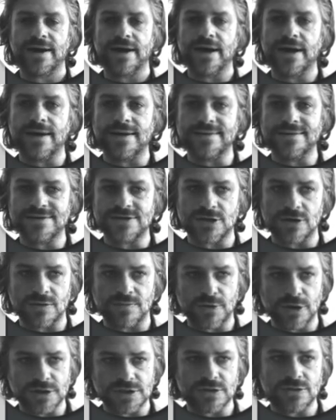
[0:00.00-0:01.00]
And so a
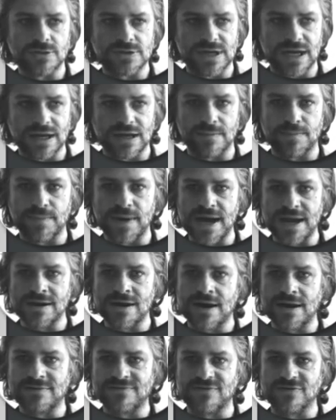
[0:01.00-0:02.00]
person who's getting band
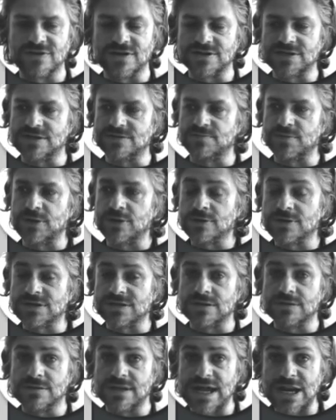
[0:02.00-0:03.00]
9 for this is
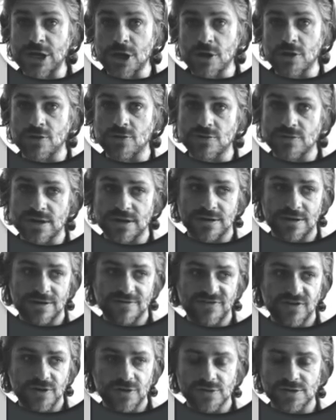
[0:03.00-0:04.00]
because they know that
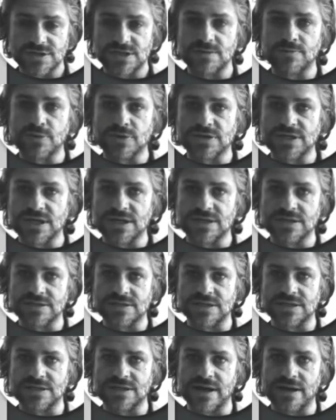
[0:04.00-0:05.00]
if you use simple
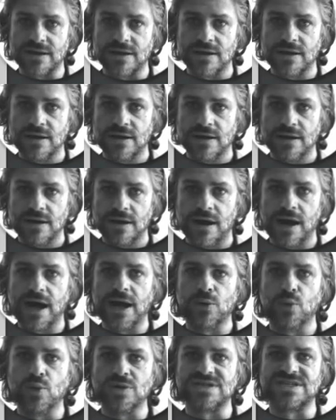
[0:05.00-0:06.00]
sentences like,
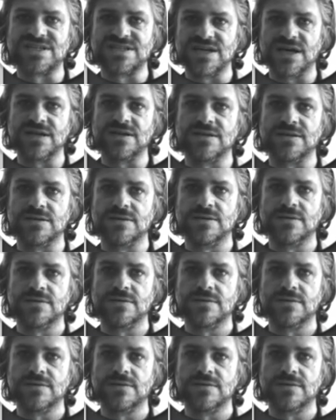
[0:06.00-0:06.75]
I was stunned,